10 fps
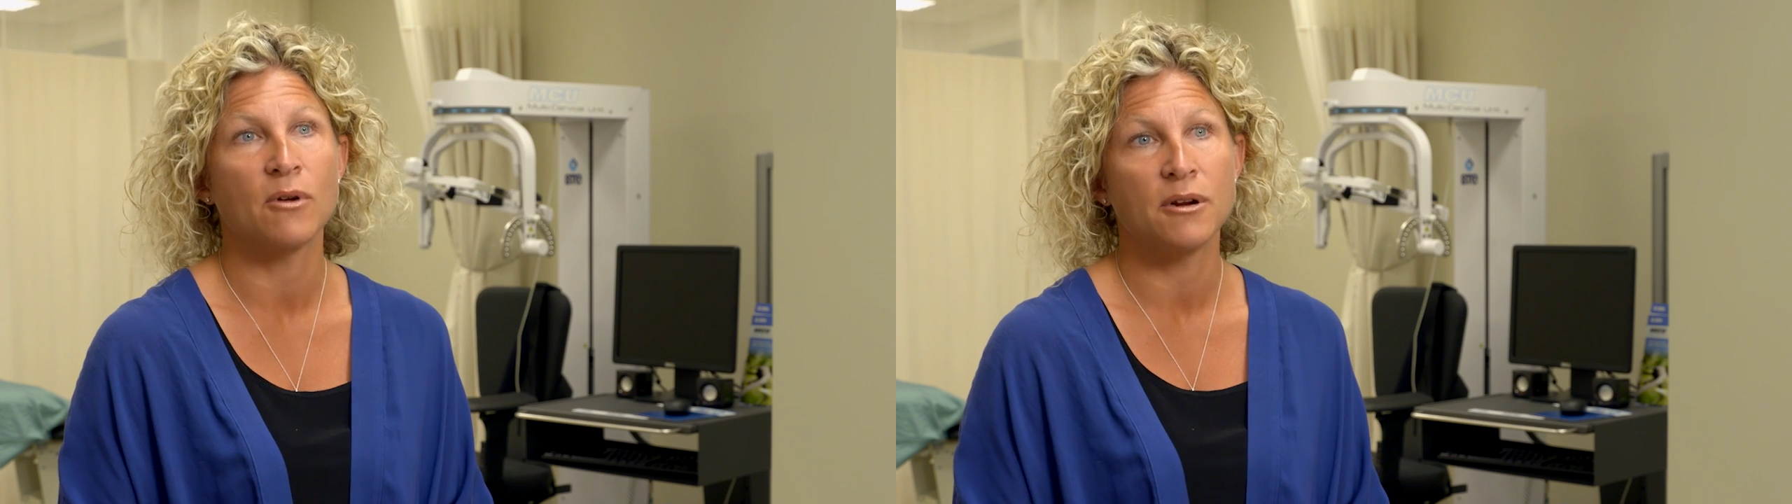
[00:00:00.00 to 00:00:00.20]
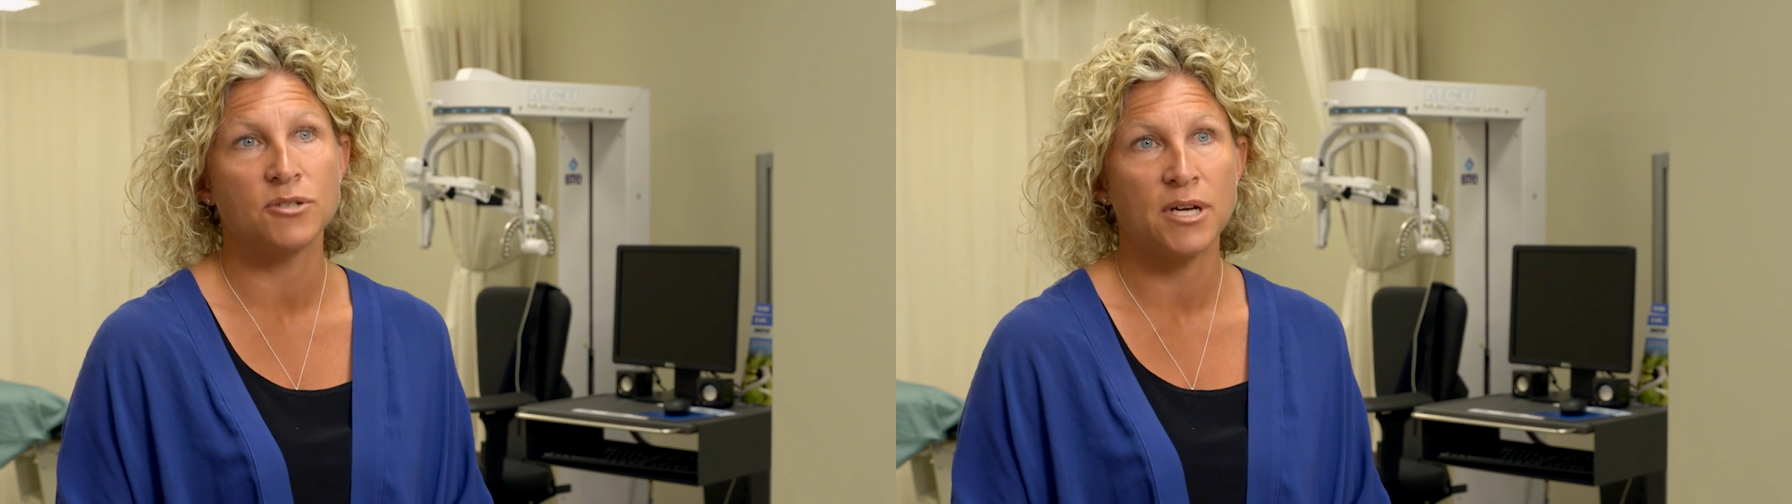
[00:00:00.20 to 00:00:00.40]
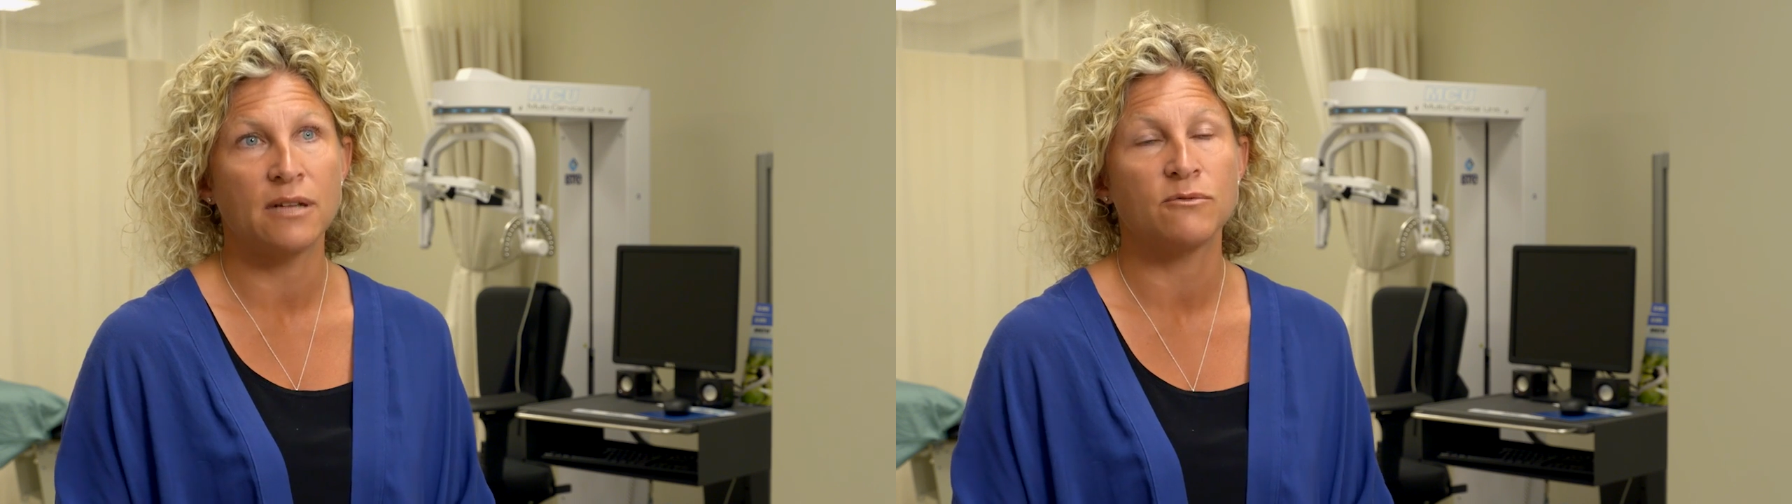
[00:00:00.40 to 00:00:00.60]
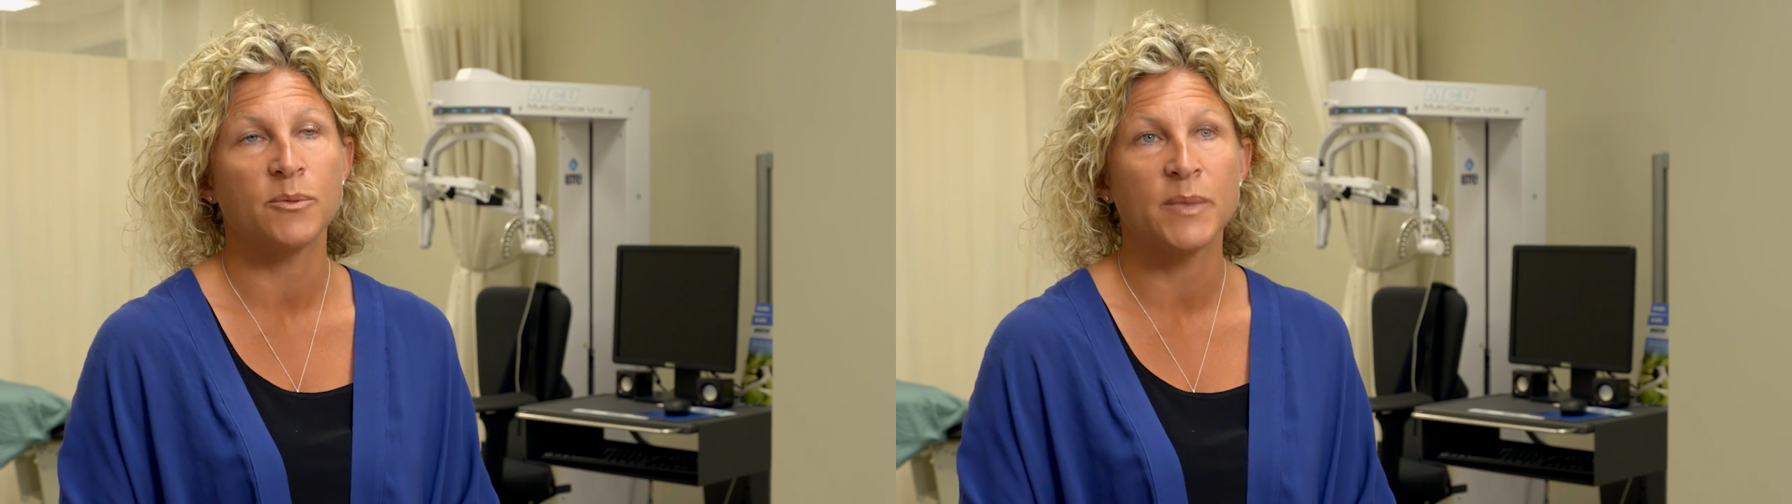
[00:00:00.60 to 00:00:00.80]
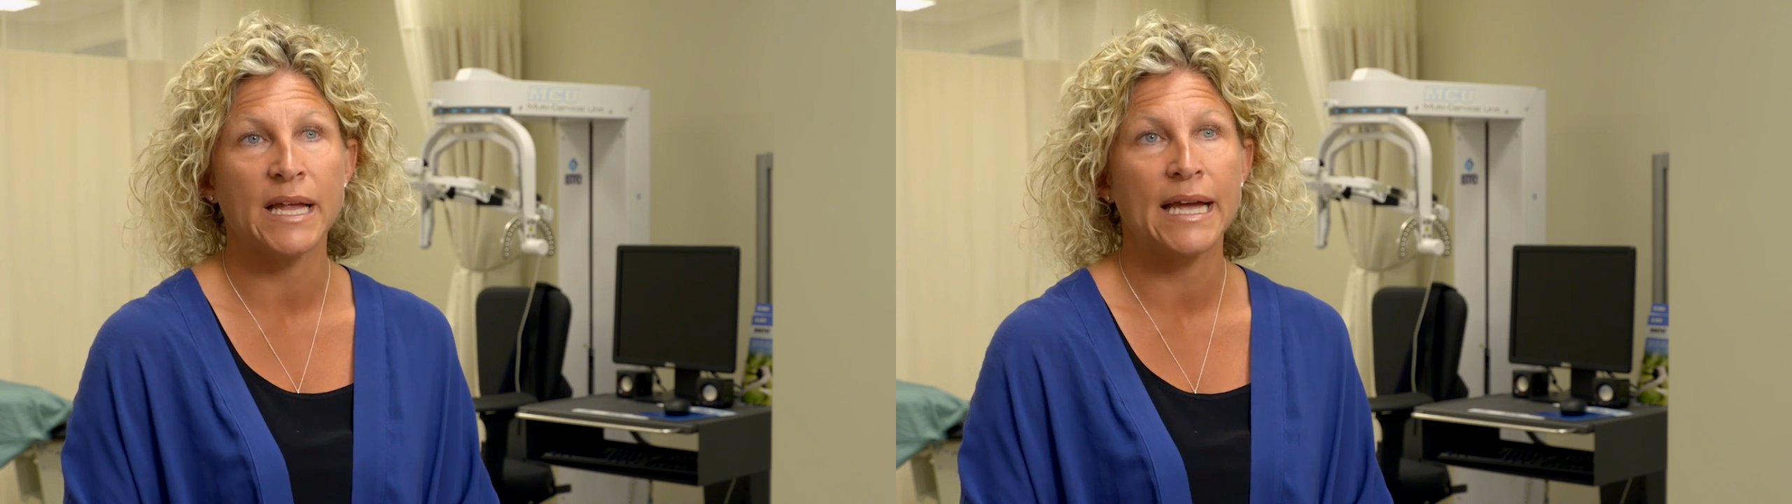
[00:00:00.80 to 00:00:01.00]
or your child
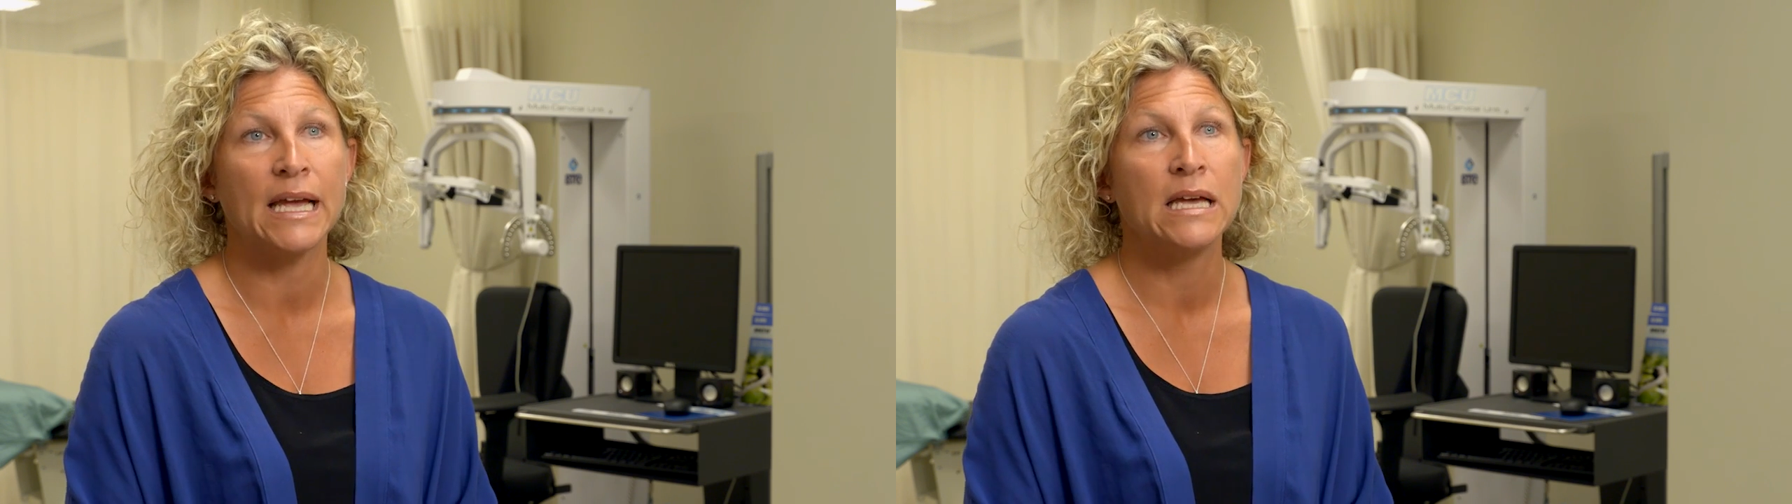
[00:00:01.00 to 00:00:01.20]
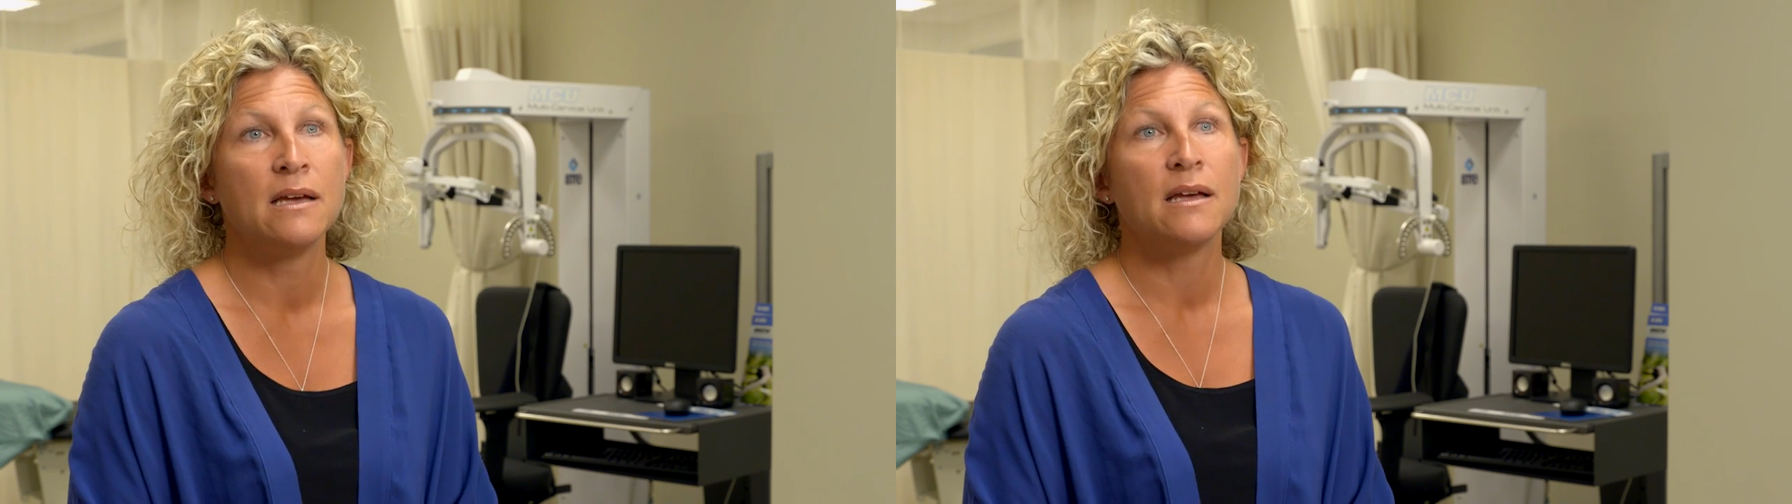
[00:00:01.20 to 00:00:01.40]
from play,